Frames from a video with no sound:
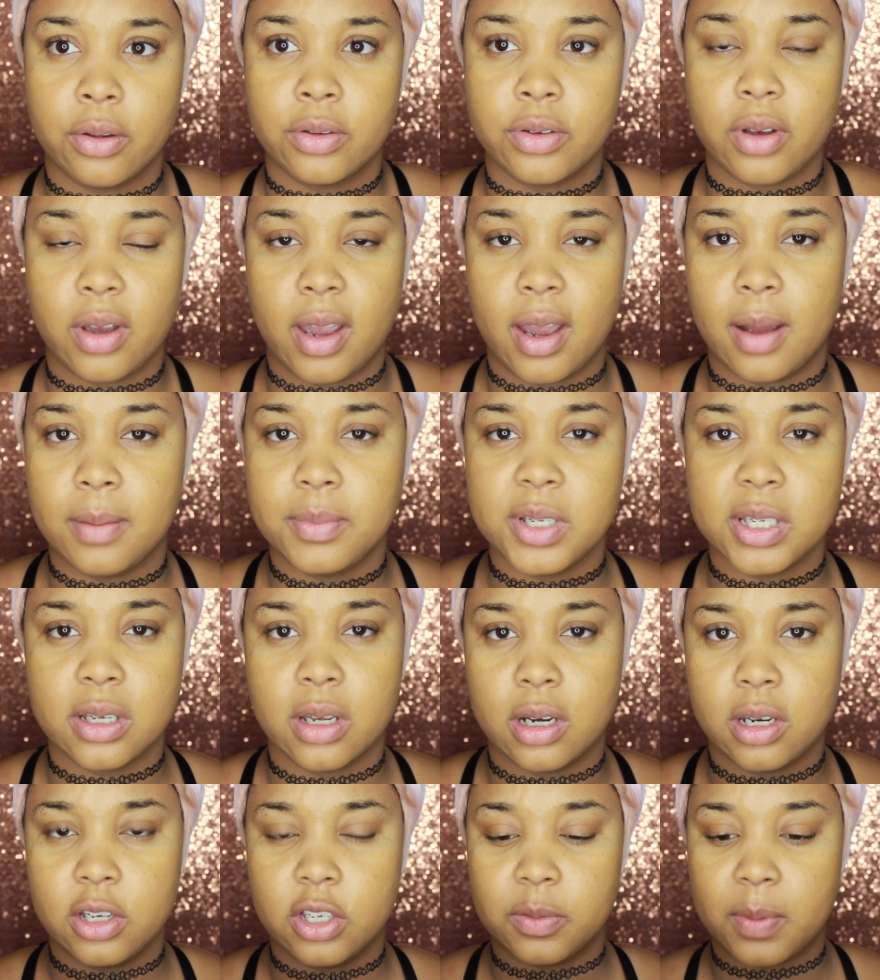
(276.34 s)
So yeah, I'm just
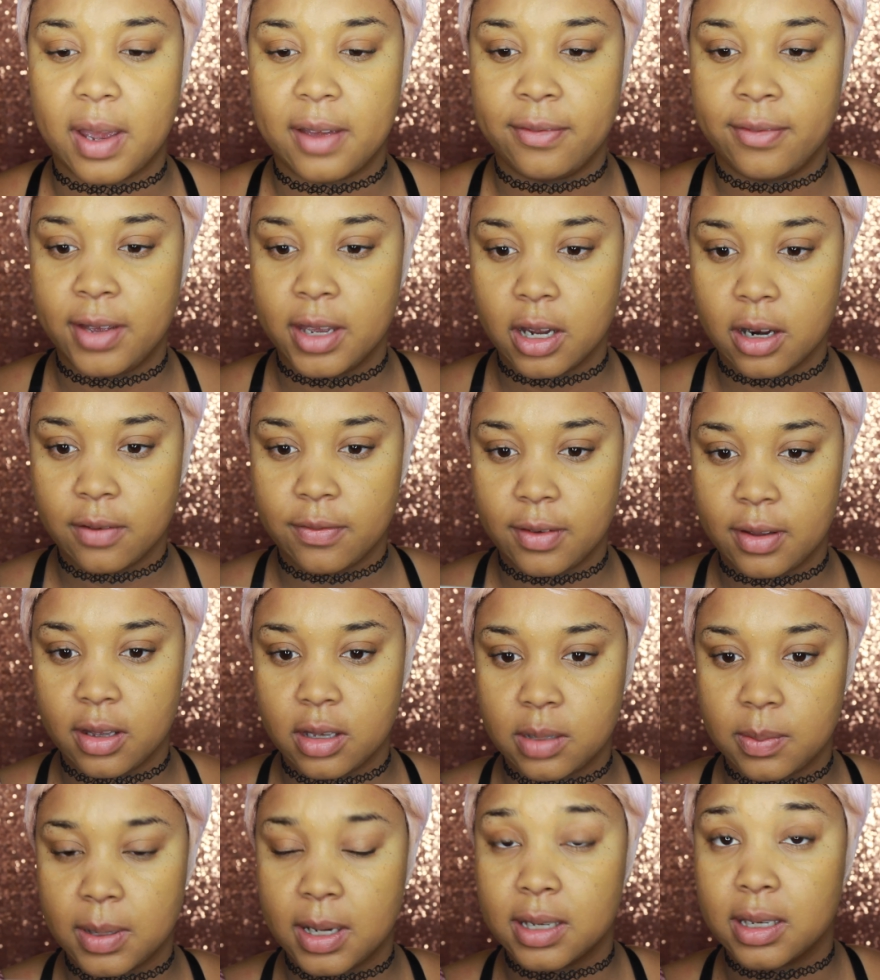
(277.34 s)
going to use my finger for
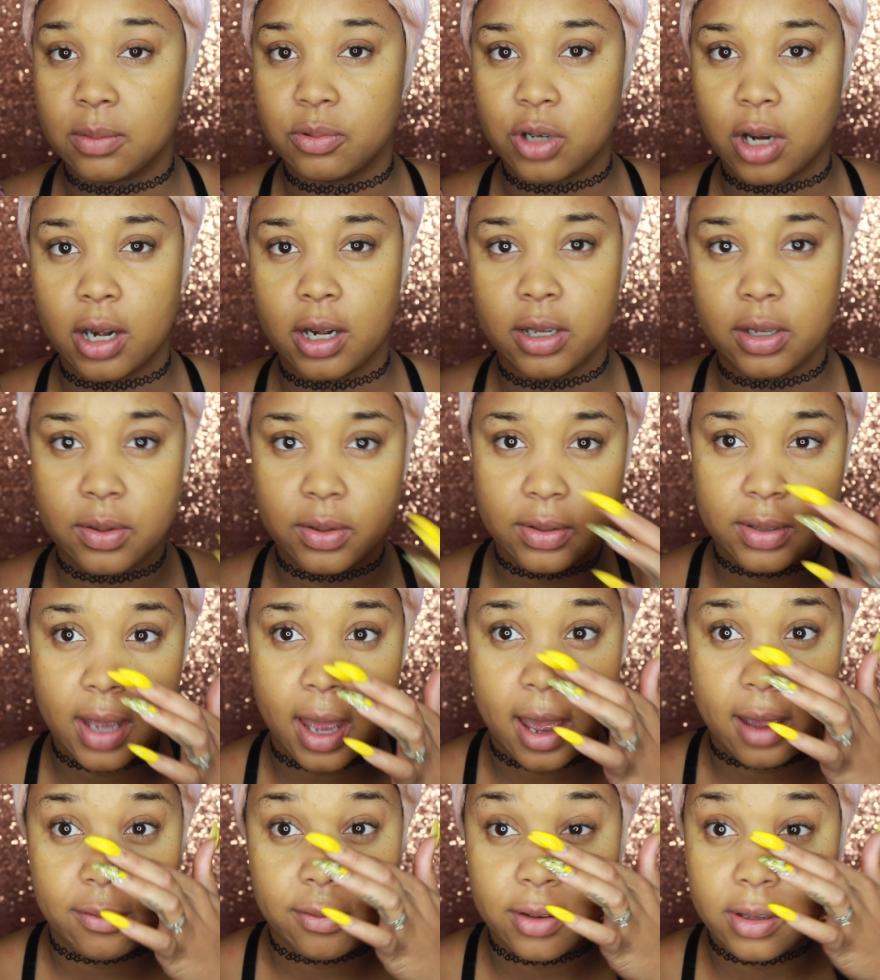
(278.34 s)
this because I'm trying to use
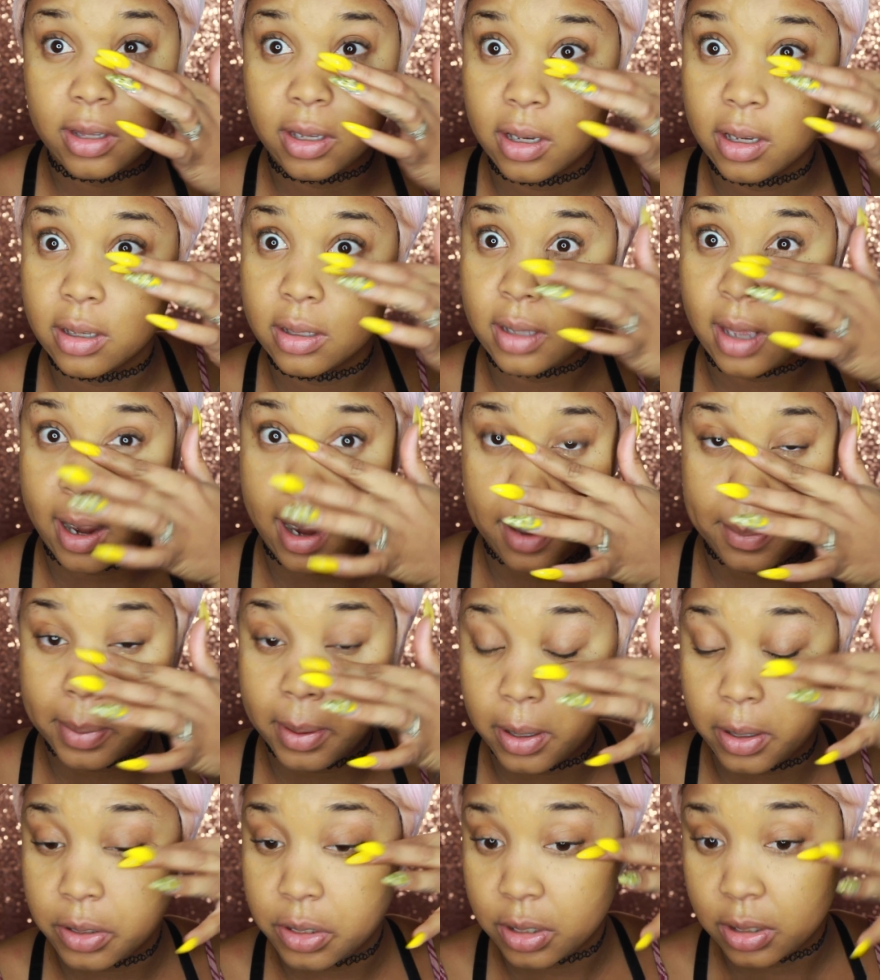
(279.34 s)
everything that I
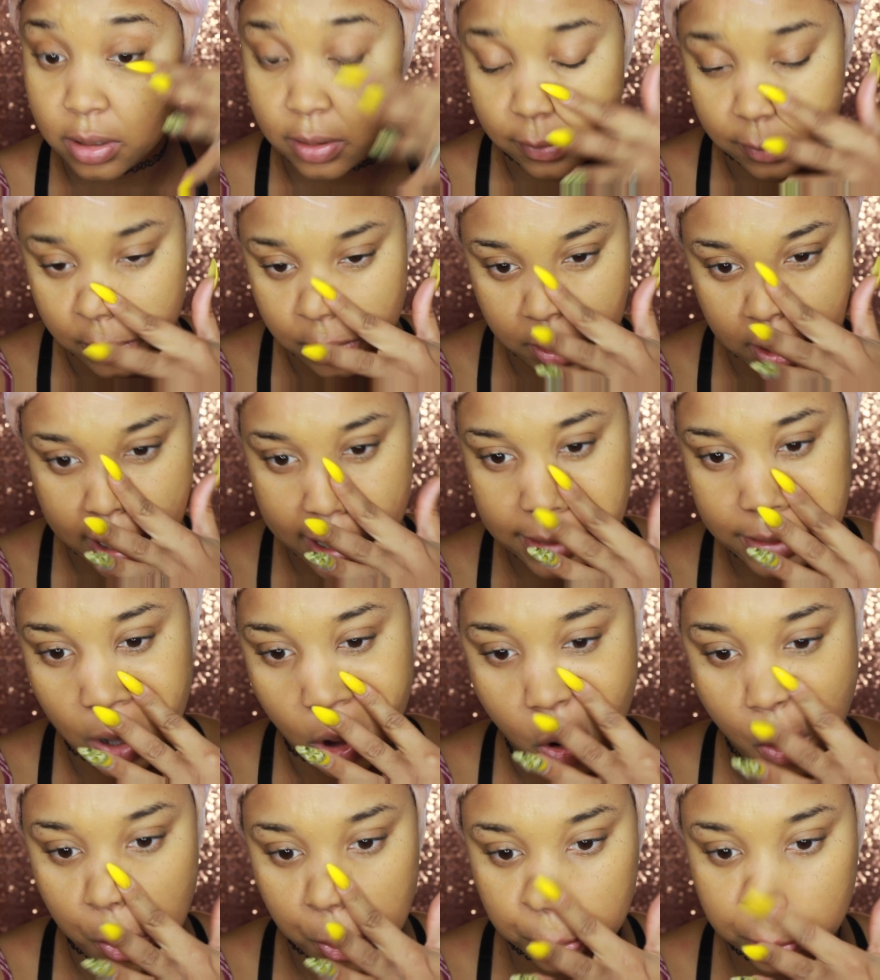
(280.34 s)
purchased for you guys
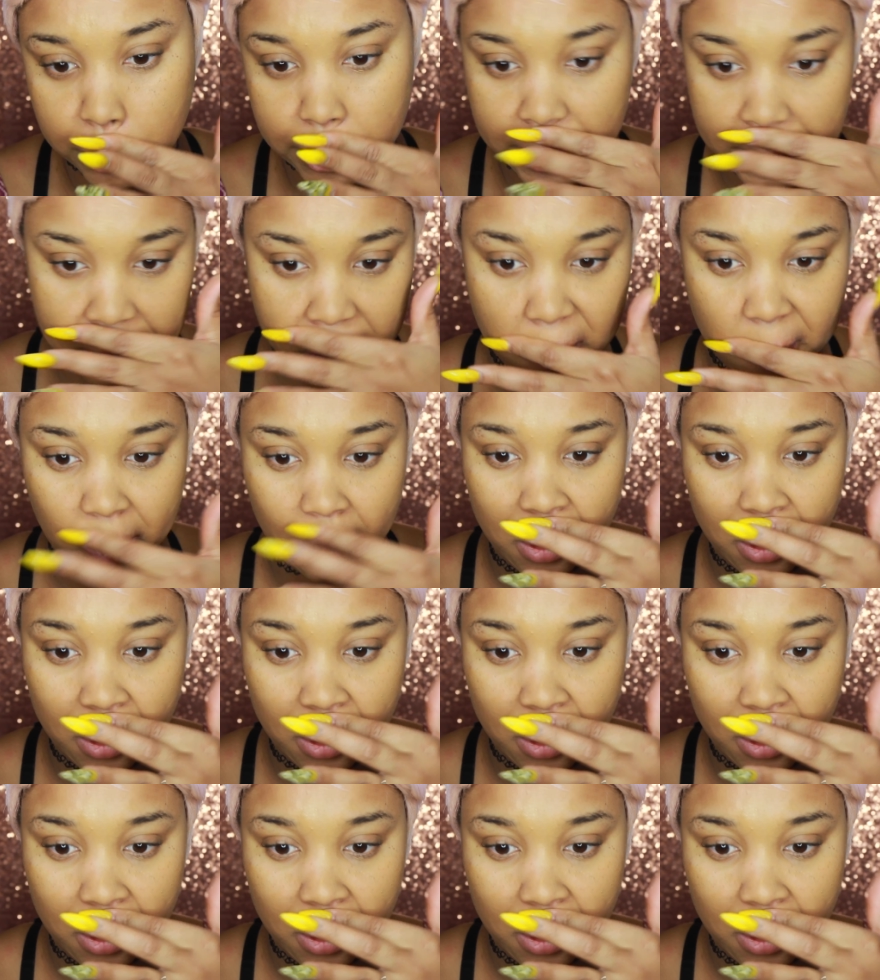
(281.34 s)
only.